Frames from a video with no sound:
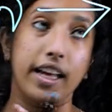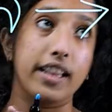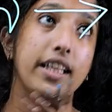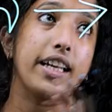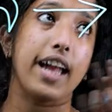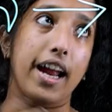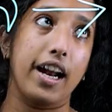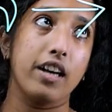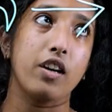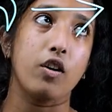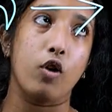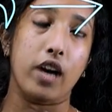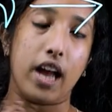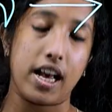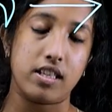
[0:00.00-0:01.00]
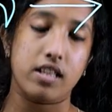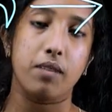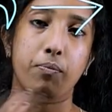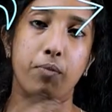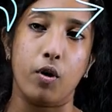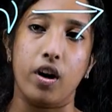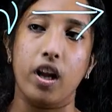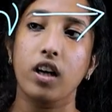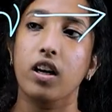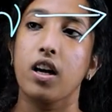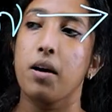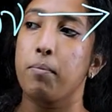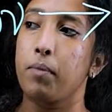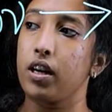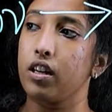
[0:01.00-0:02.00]
in the end or as the product,
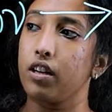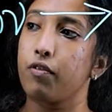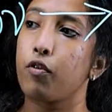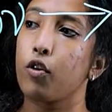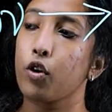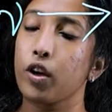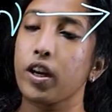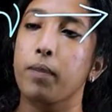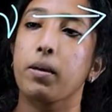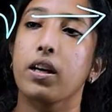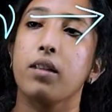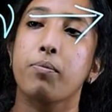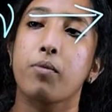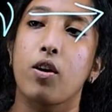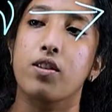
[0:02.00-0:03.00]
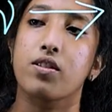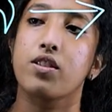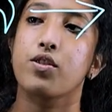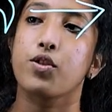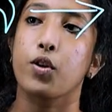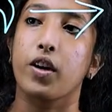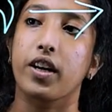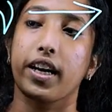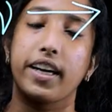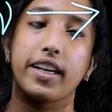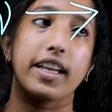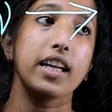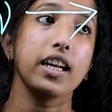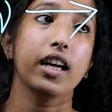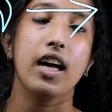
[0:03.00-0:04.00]
but in the photochemical process you are
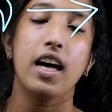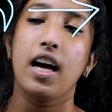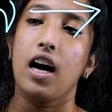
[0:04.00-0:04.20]
getting